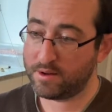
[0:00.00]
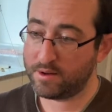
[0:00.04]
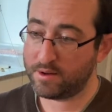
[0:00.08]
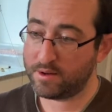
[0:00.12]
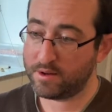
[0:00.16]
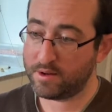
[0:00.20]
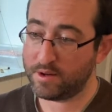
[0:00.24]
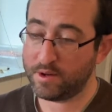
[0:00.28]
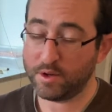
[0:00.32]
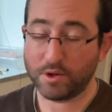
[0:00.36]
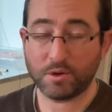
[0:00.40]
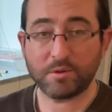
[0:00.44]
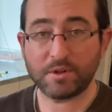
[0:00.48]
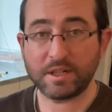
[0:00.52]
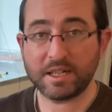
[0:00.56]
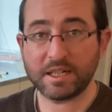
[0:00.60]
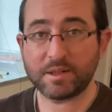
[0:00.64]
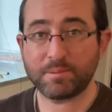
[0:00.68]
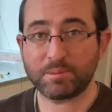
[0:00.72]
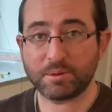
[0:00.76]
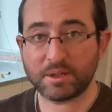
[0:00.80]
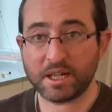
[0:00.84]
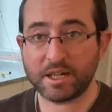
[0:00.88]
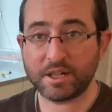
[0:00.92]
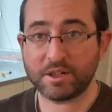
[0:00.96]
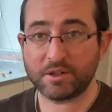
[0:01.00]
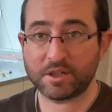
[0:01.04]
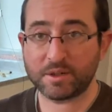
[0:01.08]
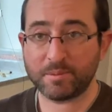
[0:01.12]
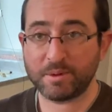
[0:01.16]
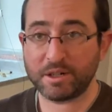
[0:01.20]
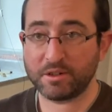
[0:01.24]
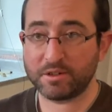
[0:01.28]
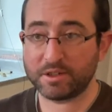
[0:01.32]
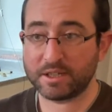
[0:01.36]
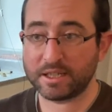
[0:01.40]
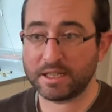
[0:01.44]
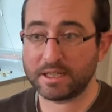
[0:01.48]
you don't need to plant your tomato
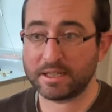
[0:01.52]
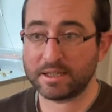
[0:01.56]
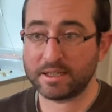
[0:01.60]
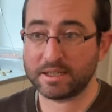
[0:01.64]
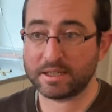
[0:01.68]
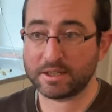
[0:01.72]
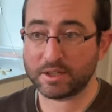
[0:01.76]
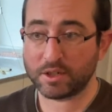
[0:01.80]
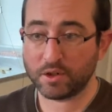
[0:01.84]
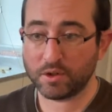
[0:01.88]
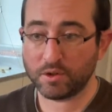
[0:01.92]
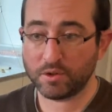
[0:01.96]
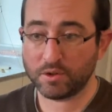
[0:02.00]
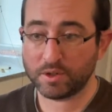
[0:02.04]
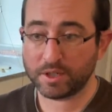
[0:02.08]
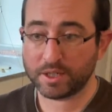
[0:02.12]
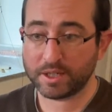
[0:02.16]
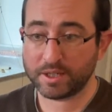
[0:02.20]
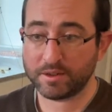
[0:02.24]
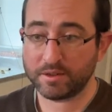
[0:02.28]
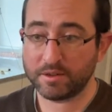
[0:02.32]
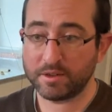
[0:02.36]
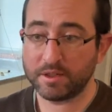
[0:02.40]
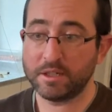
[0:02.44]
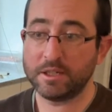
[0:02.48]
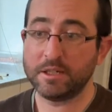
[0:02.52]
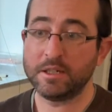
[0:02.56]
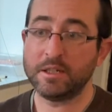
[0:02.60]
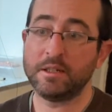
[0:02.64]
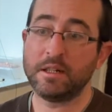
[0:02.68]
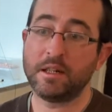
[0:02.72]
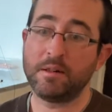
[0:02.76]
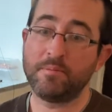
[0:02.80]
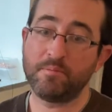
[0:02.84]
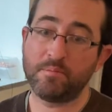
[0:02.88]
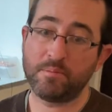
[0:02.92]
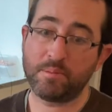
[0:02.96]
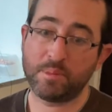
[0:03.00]
seeds this early,
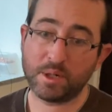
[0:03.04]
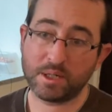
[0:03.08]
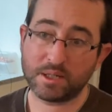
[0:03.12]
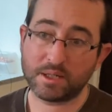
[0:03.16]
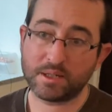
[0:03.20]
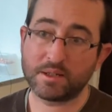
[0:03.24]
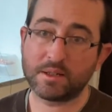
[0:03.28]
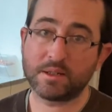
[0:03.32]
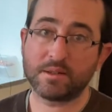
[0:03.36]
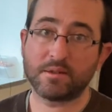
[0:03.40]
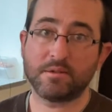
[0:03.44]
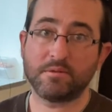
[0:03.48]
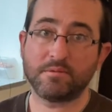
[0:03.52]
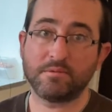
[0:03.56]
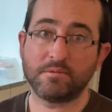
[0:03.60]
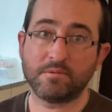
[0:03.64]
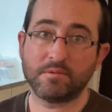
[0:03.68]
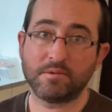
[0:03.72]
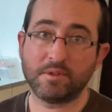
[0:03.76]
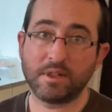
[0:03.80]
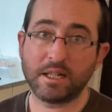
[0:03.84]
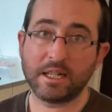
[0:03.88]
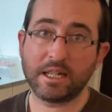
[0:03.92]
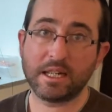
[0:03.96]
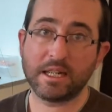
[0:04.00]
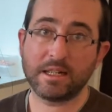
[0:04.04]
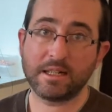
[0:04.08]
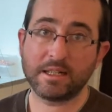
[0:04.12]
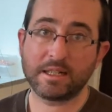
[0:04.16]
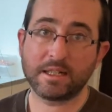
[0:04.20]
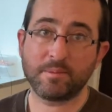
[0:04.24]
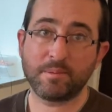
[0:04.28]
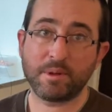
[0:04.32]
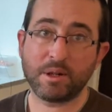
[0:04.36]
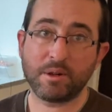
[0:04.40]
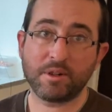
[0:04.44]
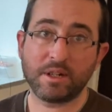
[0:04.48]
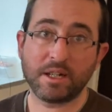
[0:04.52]
but again, it's
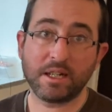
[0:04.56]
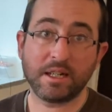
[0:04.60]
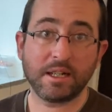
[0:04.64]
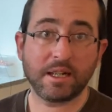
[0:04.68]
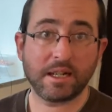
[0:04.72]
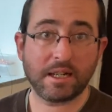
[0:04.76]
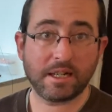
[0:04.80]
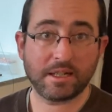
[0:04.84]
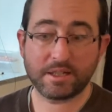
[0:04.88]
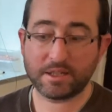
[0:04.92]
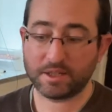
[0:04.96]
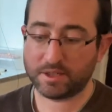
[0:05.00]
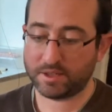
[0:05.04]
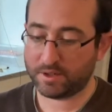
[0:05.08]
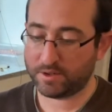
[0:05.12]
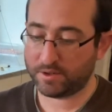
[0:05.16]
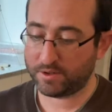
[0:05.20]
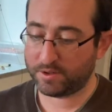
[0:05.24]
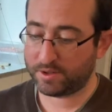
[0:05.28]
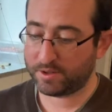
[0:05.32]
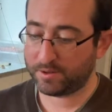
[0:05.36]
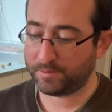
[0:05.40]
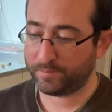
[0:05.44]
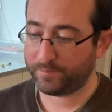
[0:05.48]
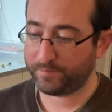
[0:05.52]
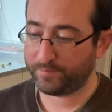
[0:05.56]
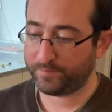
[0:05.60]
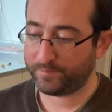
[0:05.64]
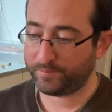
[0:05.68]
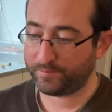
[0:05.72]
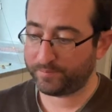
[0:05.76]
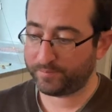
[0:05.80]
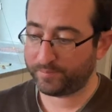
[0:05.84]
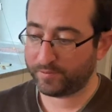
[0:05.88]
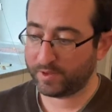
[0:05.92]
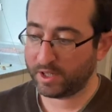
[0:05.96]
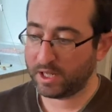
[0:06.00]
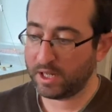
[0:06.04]
about getting a head start.
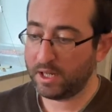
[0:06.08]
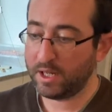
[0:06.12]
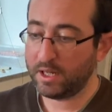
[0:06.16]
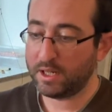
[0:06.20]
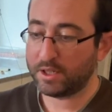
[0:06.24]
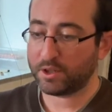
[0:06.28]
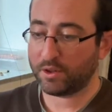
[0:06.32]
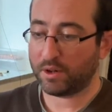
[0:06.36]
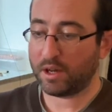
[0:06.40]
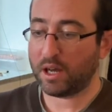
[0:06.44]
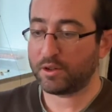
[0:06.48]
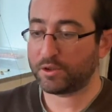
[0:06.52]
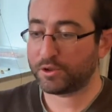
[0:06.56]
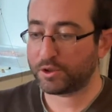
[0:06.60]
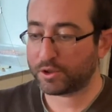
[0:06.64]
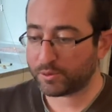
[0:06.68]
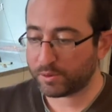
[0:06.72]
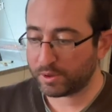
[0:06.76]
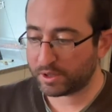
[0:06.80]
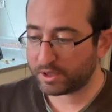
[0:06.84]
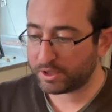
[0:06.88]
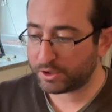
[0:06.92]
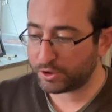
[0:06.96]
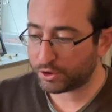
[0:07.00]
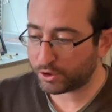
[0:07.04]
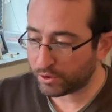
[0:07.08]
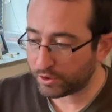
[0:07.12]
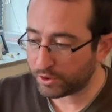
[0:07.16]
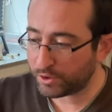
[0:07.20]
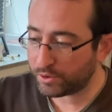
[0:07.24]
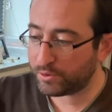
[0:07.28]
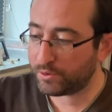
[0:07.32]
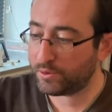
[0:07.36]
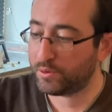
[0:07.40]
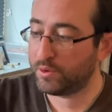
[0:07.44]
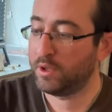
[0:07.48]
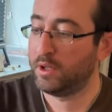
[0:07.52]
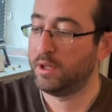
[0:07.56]
So I'll just quickly show
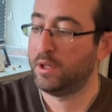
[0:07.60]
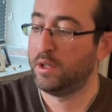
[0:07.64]
you